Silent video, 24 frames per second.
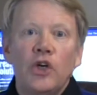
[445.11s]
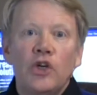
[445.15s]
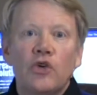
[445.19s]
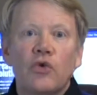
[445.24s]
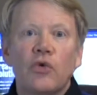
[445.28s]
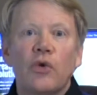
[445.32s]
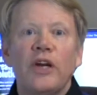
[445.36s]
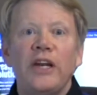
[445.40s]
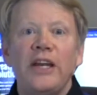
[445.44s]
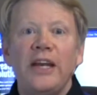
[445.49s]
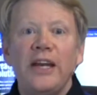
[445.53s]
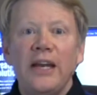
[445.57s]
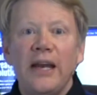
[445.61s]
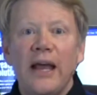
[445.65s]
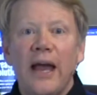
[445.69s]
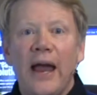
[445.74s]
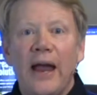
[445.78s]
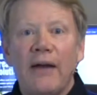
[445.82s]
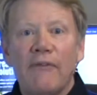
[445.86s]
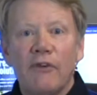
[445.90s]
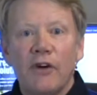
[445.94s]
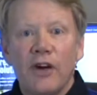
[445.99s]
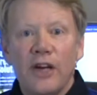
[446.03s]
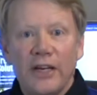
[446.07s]
Treating
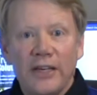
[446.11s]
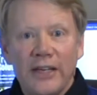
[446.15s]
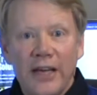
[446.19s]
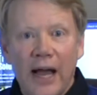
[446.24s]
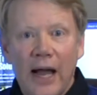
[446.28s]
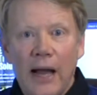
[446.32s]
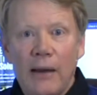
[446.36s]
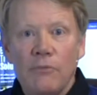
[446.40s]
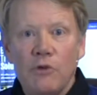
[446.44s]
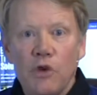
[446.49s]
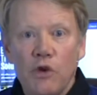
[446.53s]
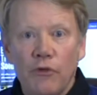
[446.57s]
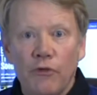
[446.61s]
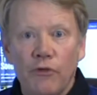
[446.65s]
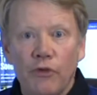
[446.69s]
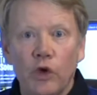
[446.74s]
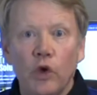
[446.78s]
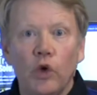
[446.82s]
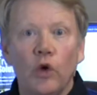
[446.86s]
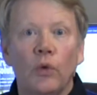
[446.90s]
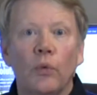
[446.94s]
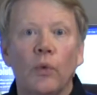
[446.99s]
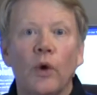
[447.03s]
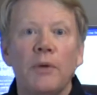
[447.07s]
every time you
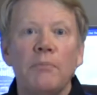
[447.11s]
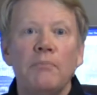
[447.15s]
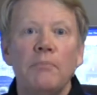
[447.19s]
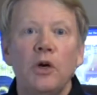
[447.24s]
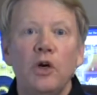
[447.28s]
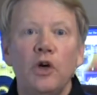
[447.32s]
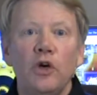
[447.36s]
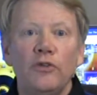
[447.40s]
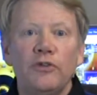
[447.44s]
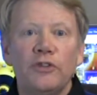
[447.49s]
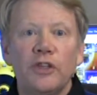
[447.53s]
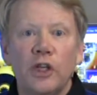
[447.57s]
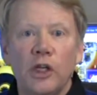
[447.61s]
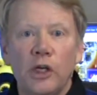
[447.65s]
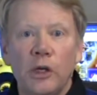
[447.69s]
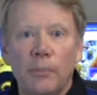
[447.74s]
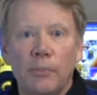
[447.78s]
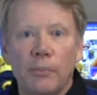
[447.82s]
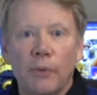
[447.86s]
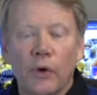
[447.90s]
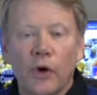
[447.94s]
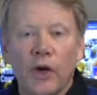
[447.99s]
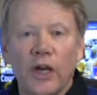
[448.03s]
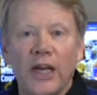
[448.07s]
fuel removes the
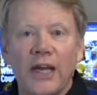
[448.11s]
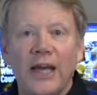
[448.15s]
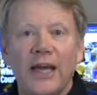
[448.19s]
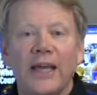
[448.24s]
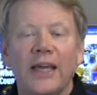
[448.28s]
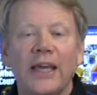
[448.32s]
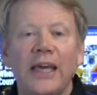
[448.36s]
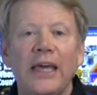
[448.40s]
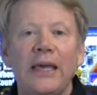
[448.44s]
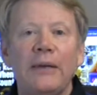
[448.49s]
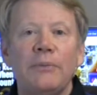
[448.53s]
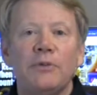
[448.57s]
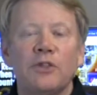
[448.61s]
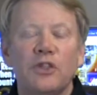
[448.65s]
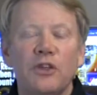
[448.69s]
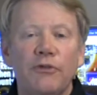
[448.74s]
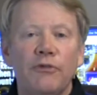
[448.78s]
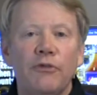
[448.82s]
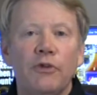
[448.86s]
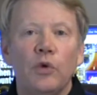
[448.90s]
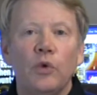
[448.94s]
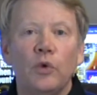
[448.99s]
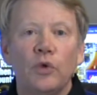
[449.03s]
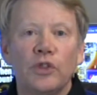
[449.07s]
debris and keeps the
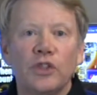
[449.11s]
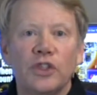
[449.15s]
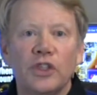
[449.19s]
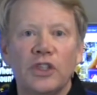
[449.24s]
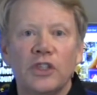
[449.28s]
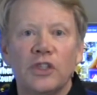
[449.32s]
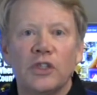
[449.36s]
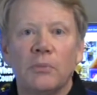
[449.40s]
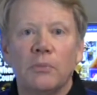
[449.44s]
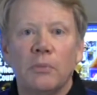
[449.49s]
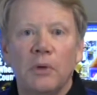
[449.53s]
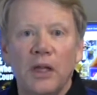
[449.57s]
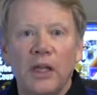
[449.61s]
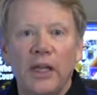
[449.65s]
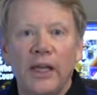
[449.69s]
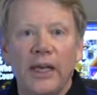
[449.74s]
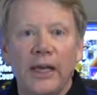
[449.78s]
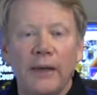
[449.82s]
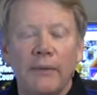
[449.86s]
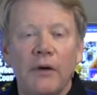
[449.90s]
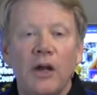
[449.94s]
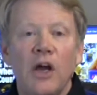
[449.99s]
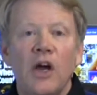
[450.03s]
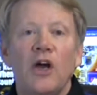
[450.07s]
fuel system
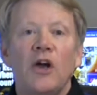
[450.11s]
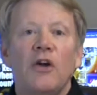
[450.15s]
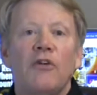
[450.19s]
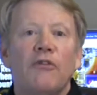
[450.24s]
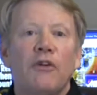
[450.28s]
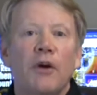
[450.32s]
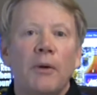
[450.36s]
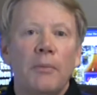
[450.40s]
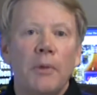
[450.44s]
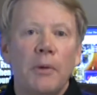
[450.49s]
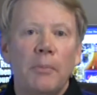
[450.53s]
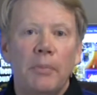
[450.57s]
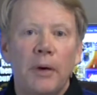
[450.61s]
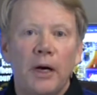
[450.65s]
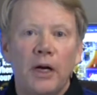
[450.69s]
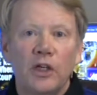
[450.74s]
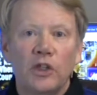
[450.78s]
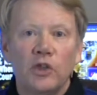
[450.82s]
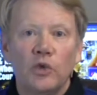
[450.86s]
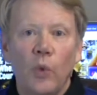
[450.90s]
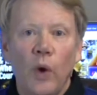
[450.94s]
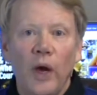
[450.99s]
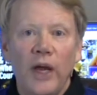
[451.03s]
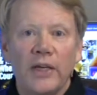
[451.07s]
clean from the
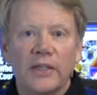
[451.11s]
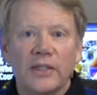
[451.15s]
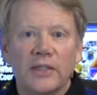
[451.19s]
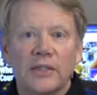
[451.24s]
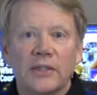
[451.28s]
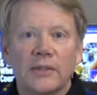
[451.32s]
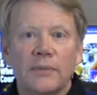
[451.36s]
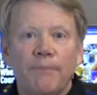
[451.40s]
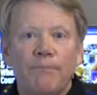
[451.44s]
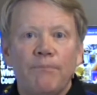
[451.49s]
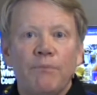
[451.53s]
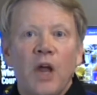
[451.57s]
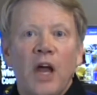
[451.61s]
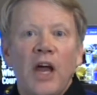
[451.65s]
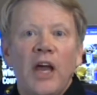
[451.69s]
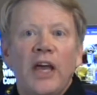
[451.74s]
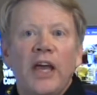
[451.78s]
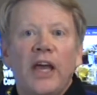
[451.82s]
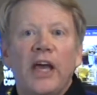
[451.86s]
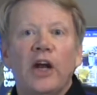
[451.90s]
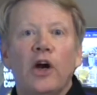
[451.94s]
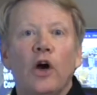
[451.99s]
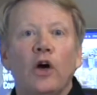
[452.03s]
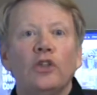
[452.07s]
bug's waste.
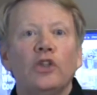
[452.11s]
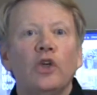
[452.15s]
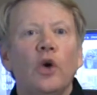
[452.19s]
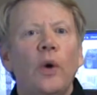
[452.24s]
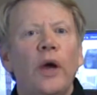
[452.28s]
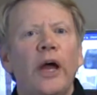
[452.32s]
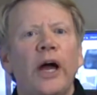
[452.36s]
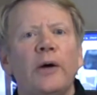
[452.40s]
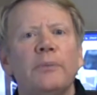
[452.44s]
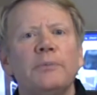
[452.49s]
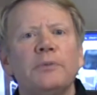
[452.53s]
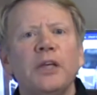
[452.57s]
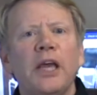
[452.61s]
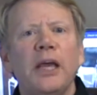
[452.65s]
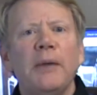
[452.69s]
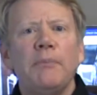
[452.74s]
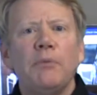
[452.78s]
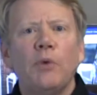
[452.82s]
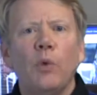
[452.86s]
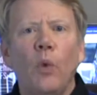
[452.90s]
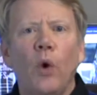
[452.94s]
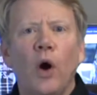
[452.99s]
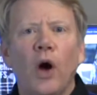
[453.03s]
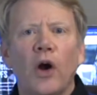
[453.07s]
It also helps
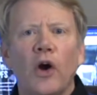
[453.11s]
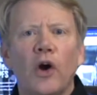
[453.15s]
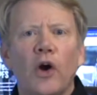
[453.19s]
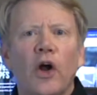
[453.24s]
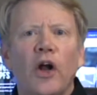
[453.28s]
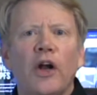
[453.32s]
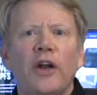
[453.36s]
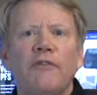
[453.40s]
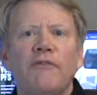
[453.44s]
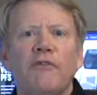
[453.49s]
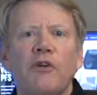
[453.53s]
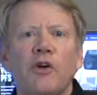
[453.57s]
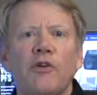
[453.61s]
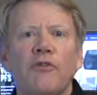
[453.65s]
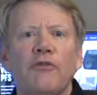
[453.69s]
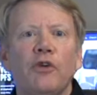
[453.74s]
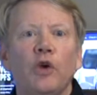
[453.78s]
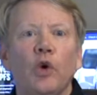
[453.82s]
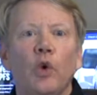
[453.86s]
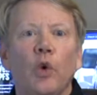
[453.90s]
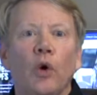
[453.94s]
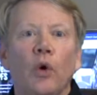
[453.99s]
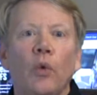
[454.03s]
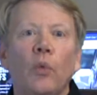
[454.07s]
keep the water out of your
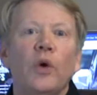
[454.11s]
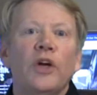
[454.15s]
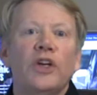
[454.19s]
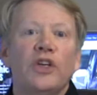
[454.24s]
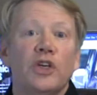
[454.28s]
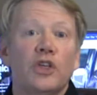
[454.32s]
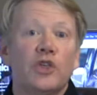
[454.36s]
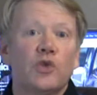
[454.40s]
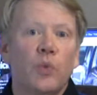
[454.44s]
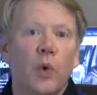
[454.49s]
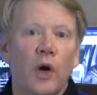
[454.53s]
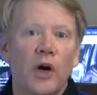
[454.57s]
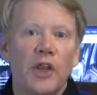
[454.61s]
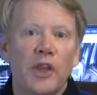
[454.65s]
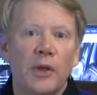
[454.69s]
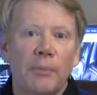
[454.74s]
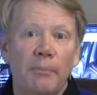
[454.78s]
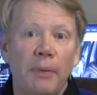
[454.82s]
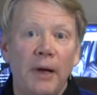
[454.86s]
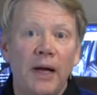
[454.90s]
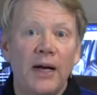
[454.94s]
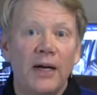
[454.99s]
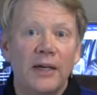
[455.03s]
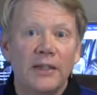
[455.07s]
fuel, which is where the
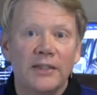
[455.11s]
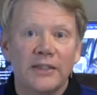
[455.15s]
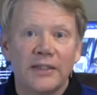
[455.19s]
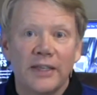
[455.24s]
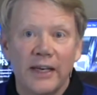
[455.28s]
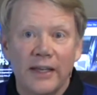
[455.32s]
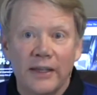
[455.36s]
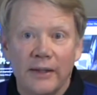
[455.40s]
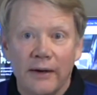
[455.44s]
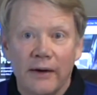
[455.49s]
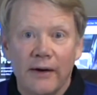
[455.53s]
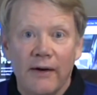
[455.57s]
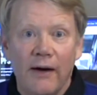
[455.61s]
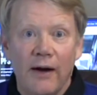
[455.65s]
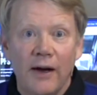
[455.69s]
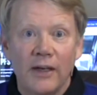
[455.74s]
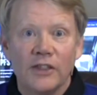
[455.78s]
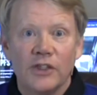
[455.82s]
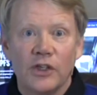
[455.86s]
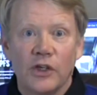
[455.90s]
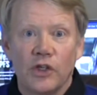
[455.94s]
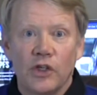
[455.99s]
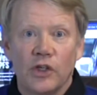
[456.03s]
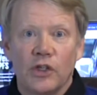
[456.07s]
bugs get their
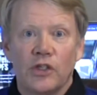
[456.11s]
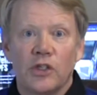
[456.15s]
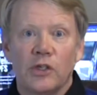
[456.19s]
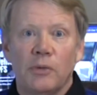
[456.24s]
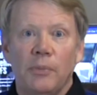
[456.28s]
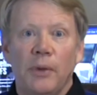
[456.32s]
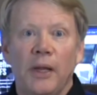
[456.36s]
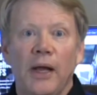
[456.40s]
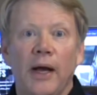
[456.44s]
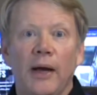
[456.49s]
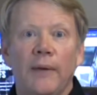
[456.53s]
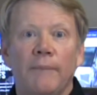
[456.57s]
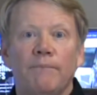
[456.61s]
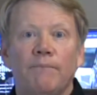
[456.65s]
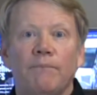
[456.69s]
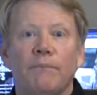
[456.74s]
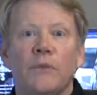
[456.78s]
oxygen supply.